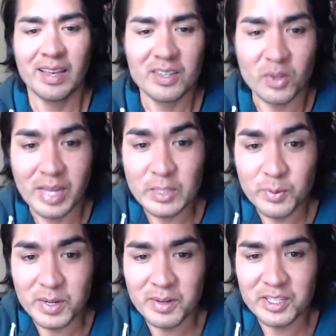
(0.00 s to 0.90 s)
So that's
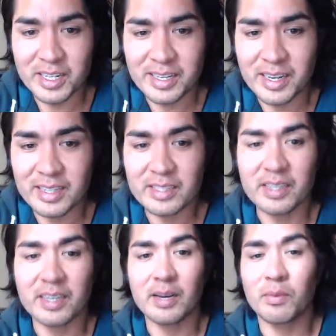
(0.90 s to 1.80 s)
pretty much it, guys.
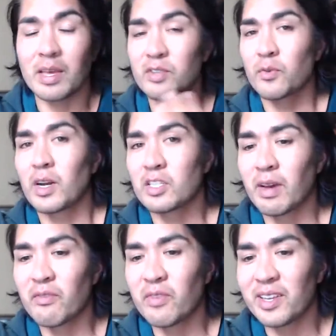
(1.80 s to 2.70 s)
Um, thanks for watching
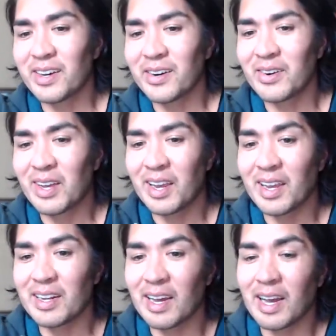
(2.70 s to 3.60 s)
my video,
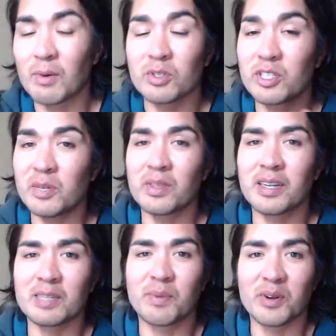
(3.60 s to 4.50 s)
and uh, I will see you on the
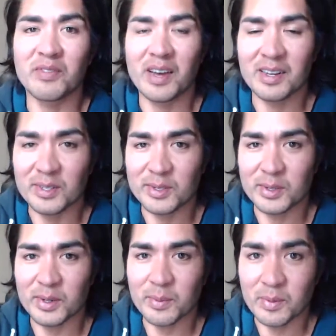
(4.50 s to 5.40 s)
next Bonafide
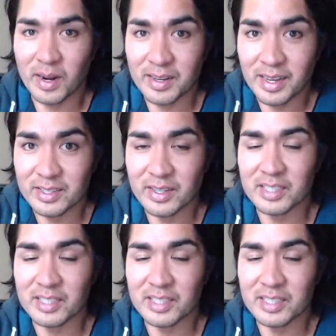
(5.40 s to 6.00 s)
Hustler broadcast.